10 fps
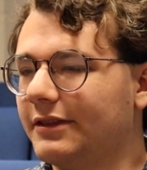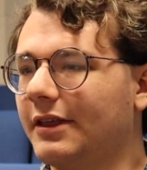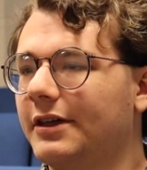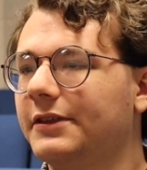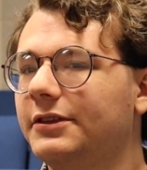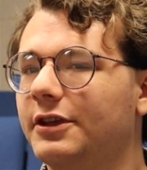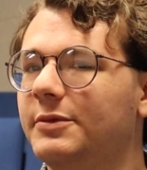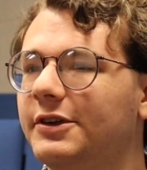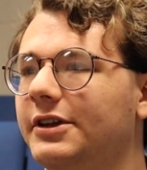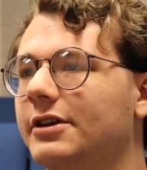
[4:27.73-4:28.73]
I think the
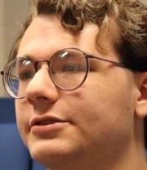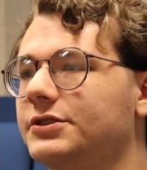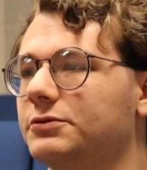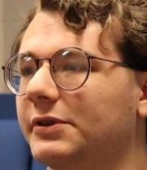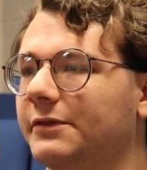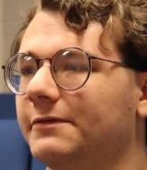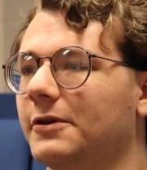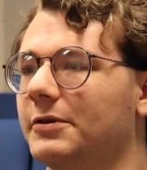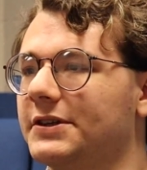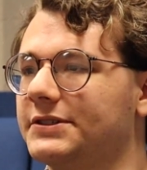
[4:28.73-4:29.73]
community here is just really
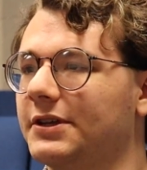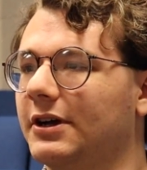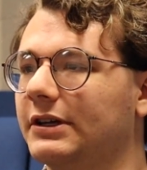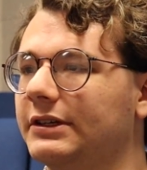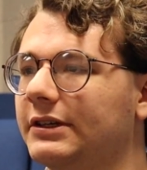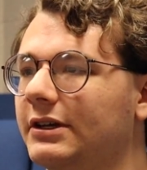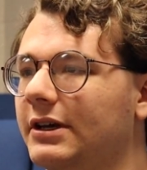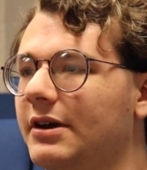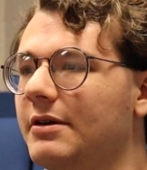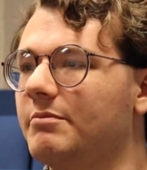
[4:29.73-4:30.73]
focused
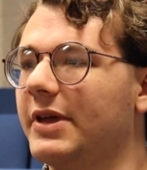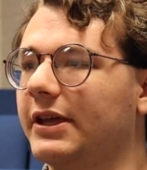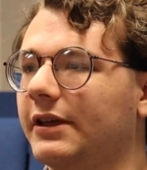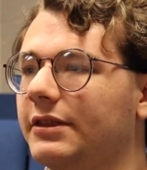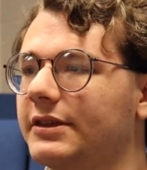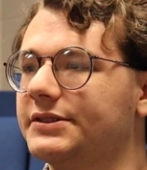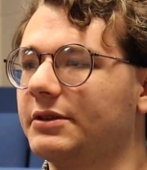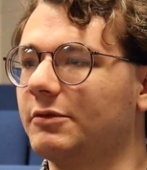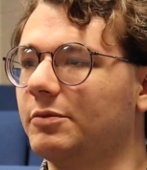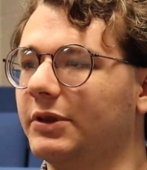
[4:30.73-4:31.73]
on making things
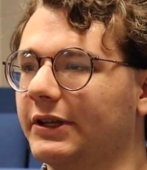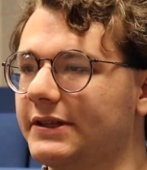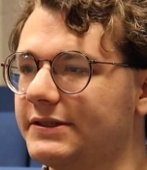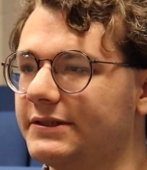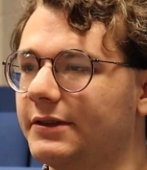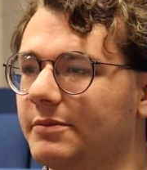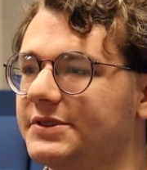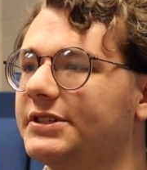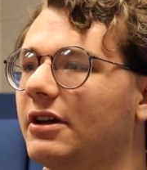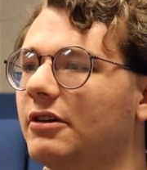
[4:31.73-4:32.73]
that will please
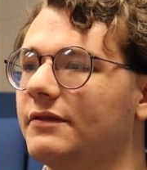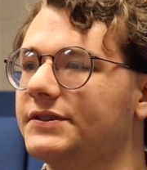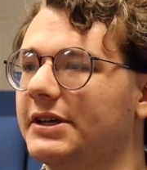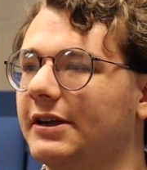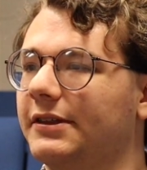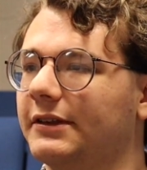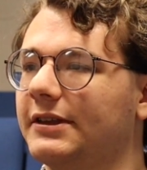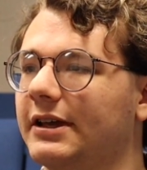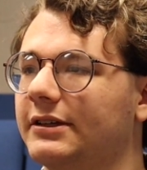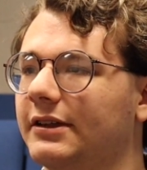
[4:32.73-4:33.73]
themselves, and I think
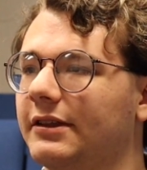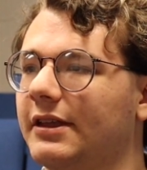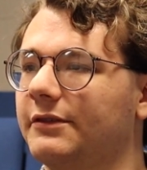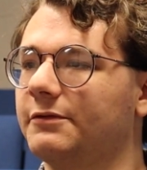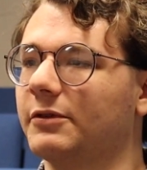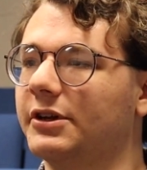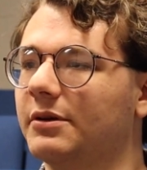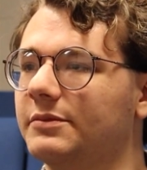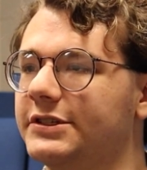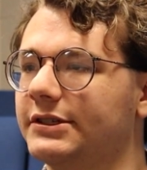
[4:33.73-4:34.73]
that
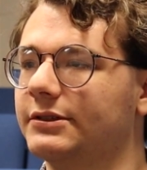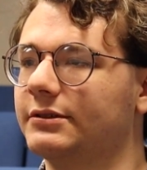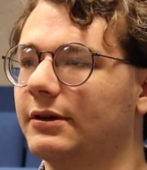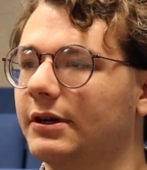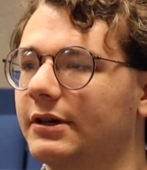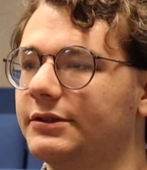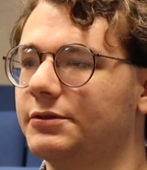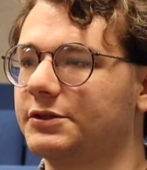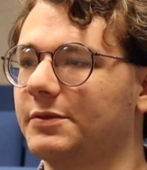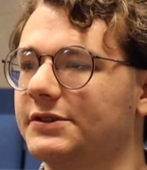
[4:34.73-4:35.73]
freedom to
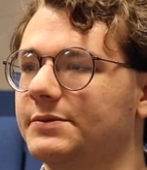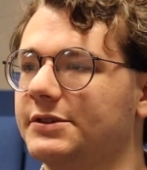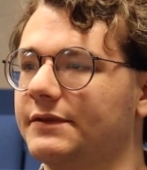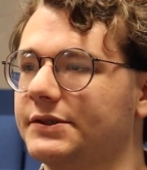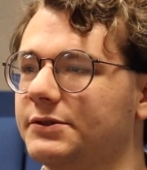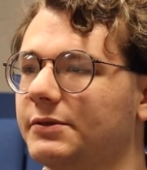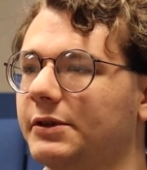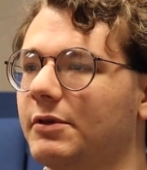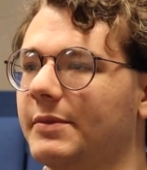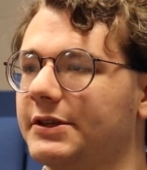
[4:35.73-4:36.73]
express themselves is really
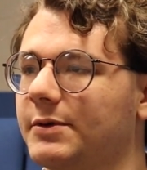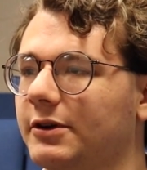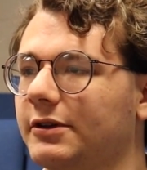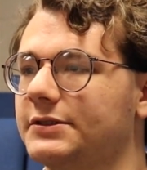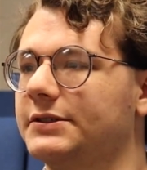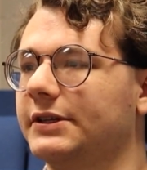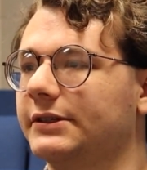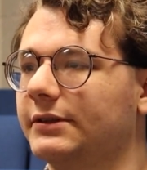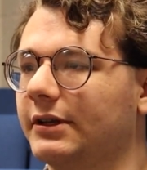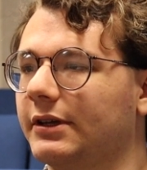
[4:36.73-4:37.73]
what makes Montclair State
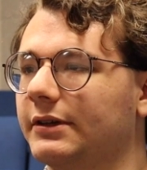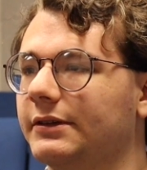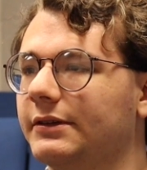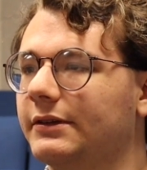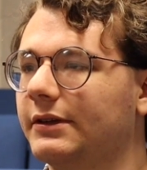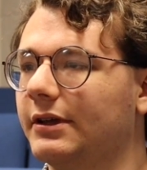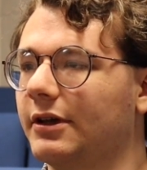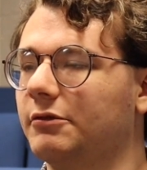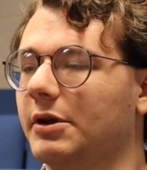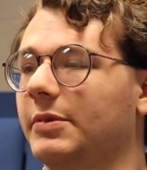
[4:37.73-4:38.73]
a
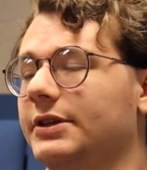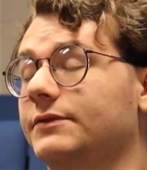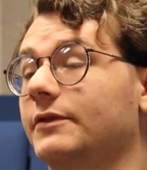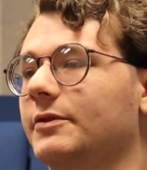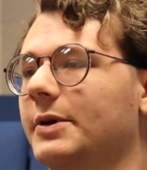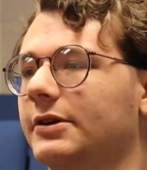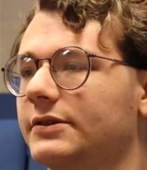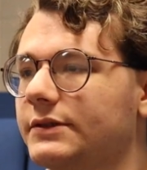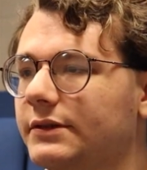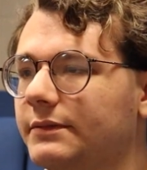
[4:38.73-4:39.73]
great place for
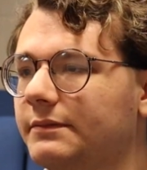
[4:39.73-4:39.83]
filmmakers.